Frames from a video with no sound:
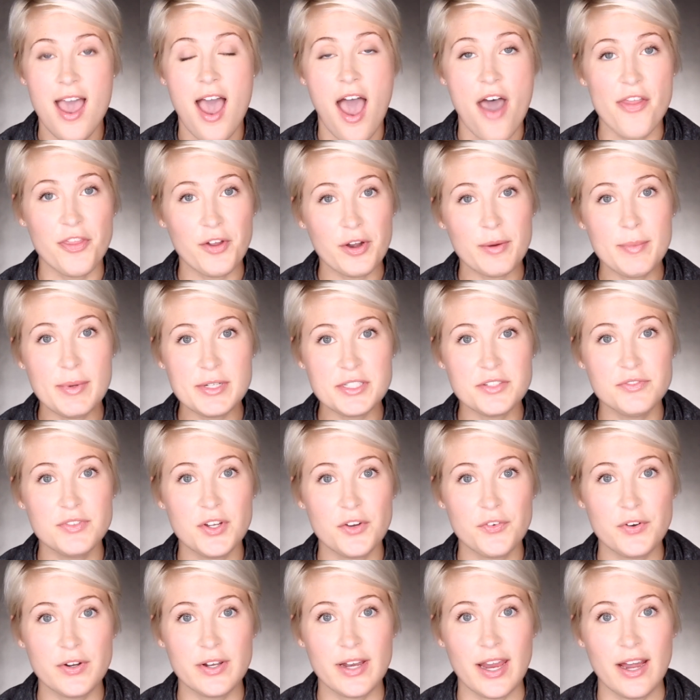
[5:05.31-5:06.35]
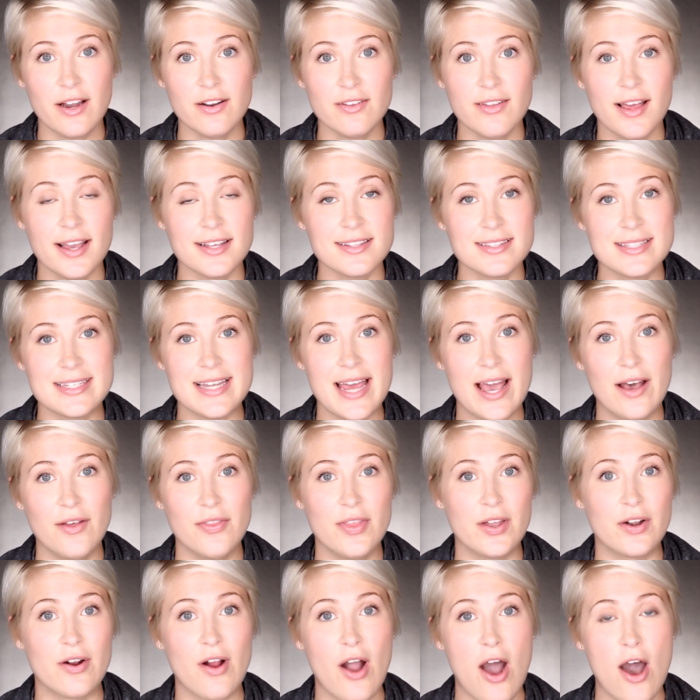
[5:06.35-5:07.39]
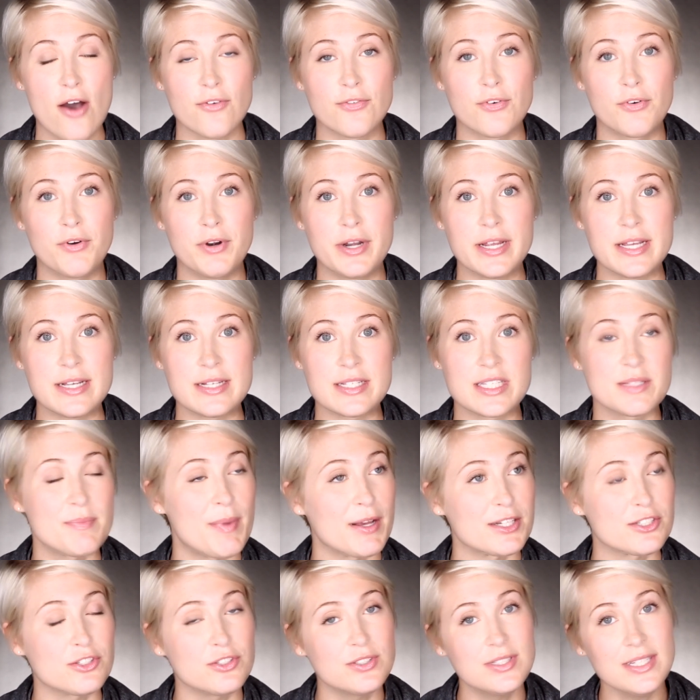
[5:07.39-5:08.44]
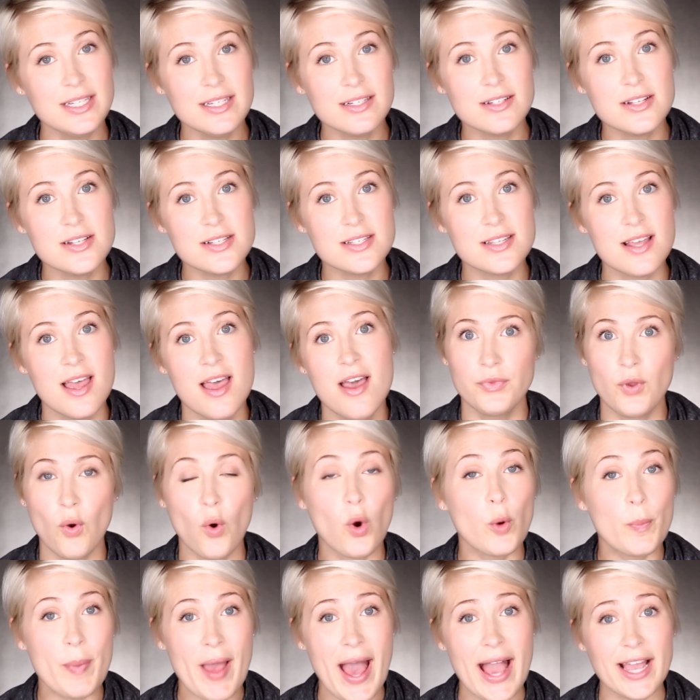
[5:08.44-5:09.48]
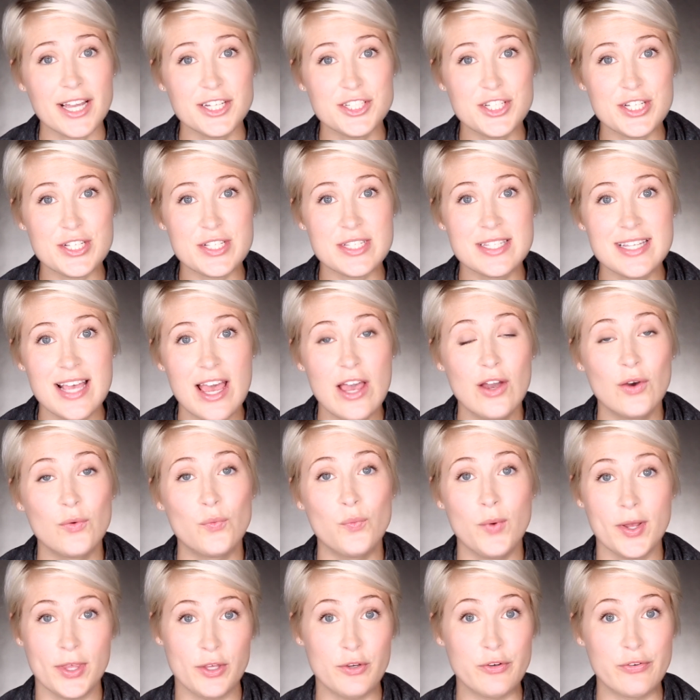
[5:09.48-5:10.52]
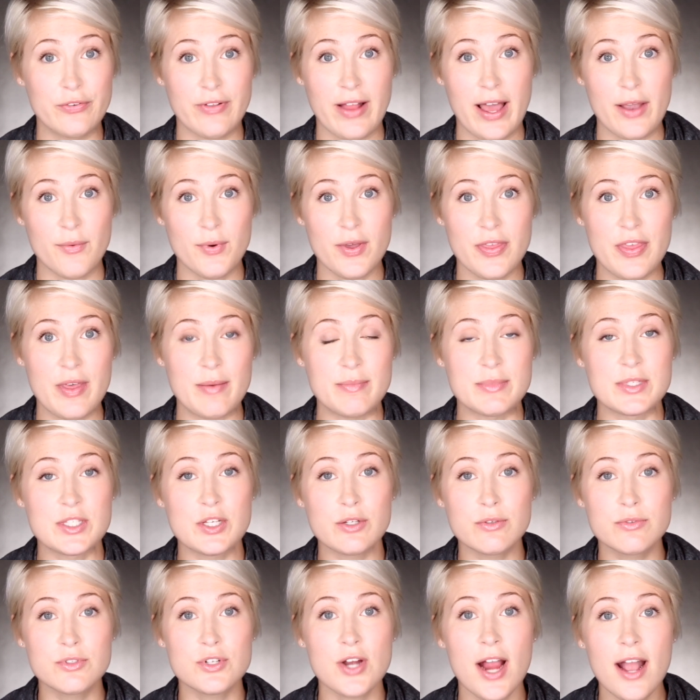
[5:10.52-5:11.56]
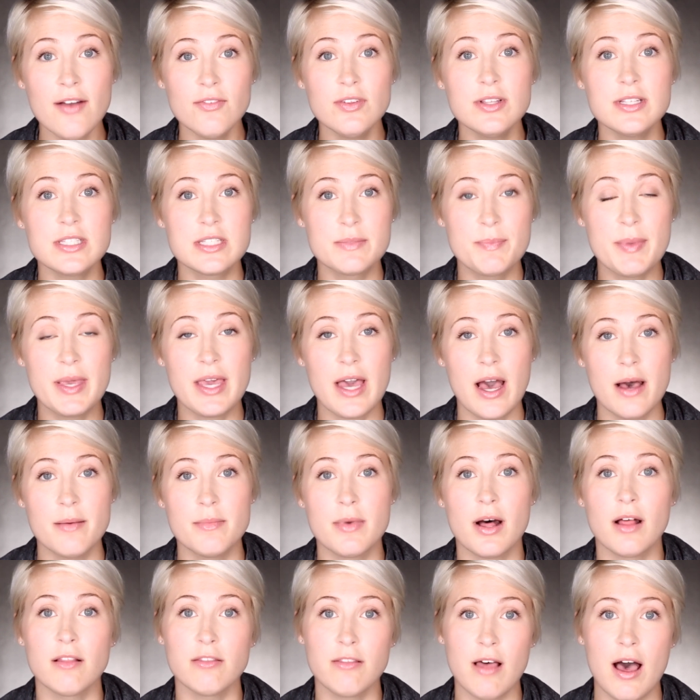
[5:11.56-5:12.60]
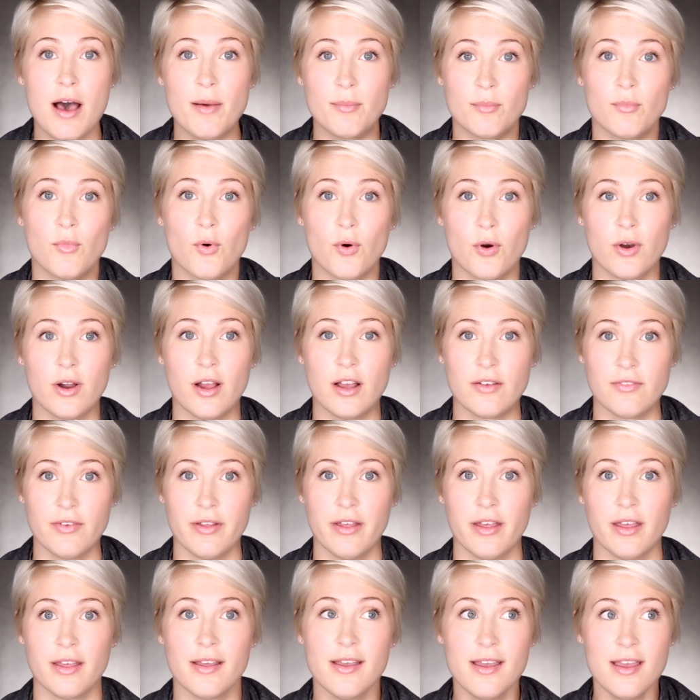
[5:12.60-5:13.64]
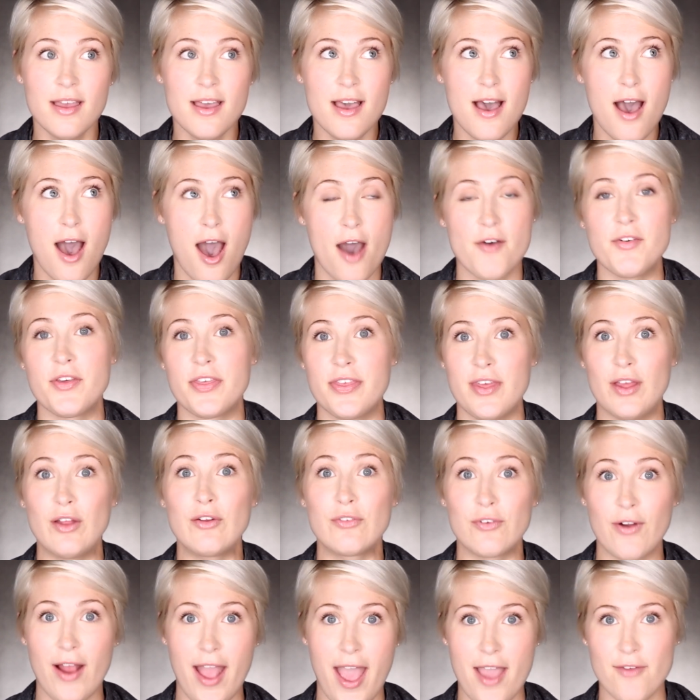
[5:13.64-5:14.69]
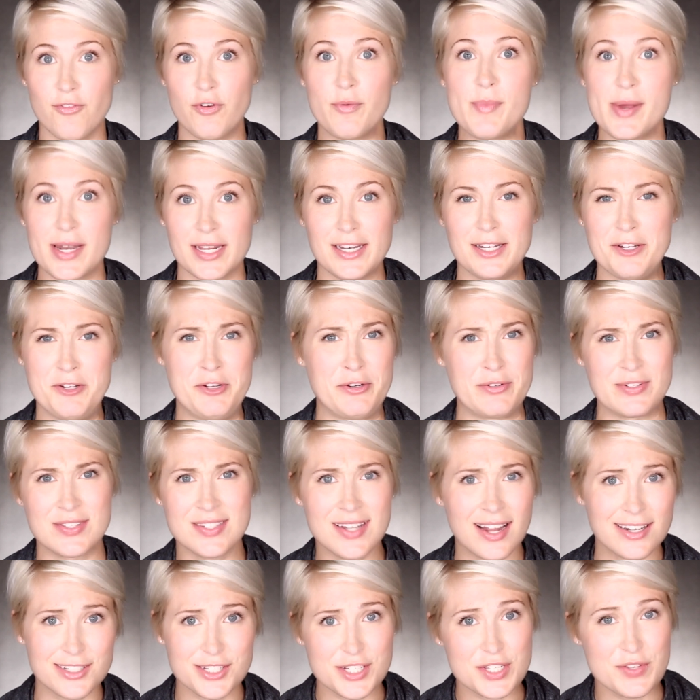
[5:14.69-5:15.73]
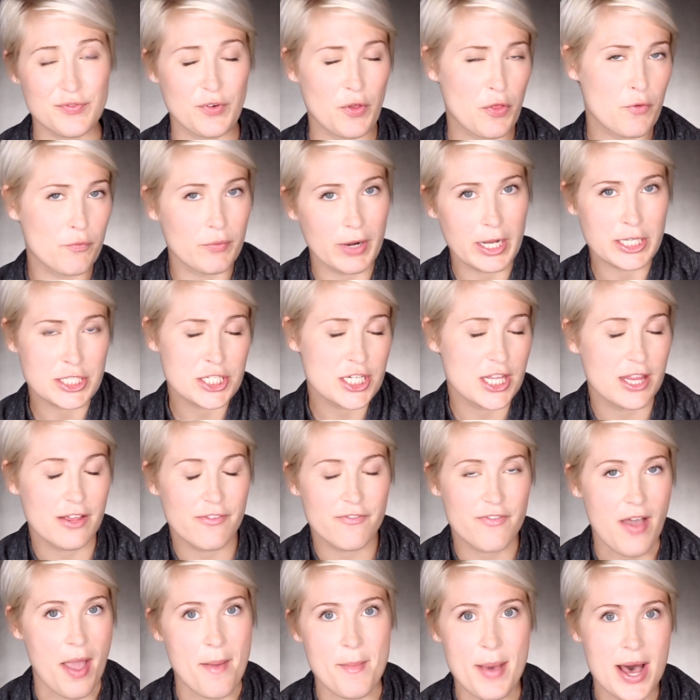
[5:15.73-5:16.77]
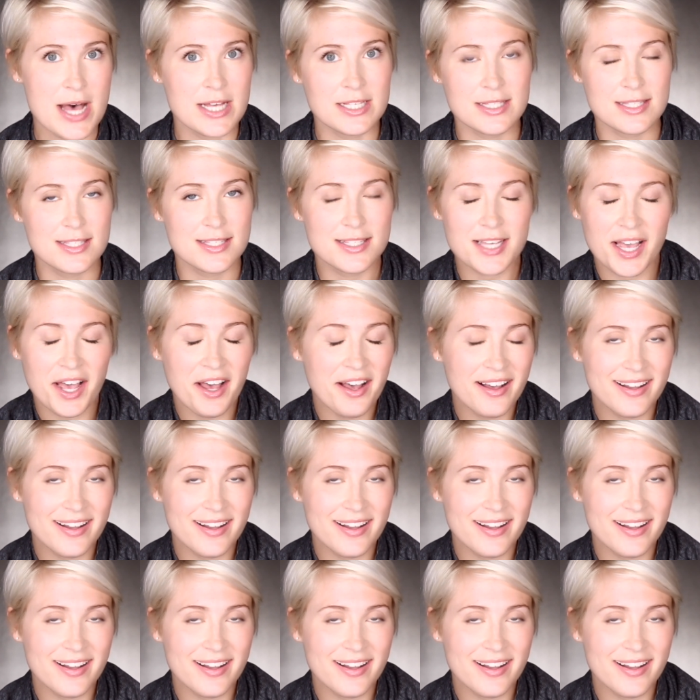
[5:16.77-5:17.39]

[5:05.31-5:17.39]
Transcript: And there are a bunch of different airlines now that are offering special deals or packages when you fly with them. So travel has become a lot more of a thing for everybody to do. It's not just for the rich and the famous.